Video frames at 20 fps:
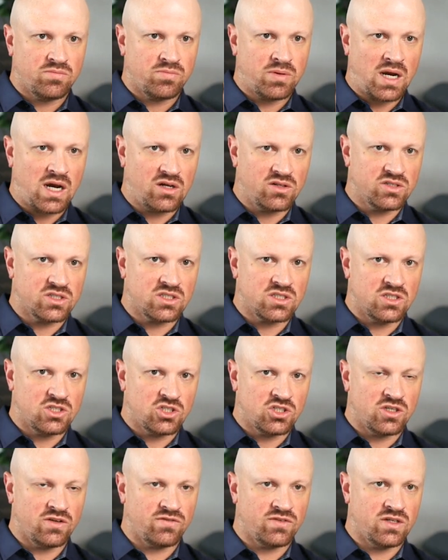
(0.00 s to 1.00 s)
policy
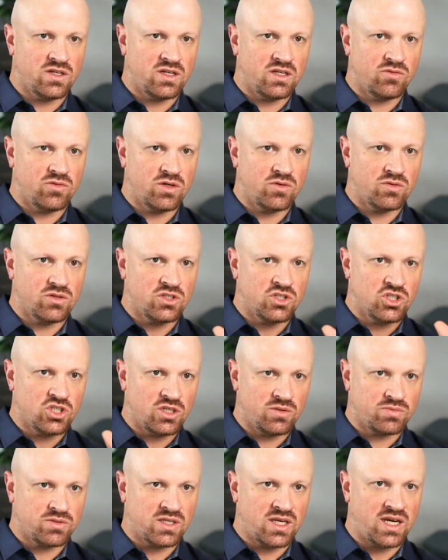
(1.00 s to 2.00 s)
shift in any way with the
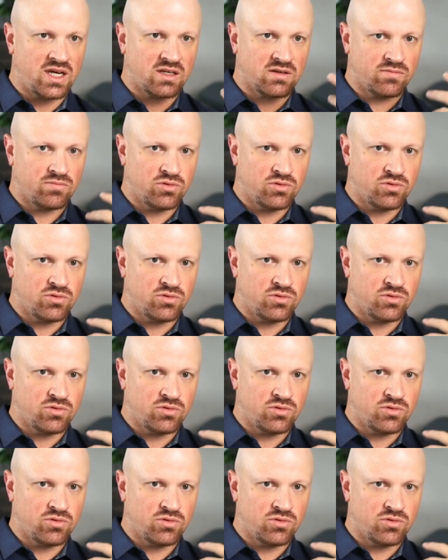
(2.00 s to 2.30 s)
CHIPS Act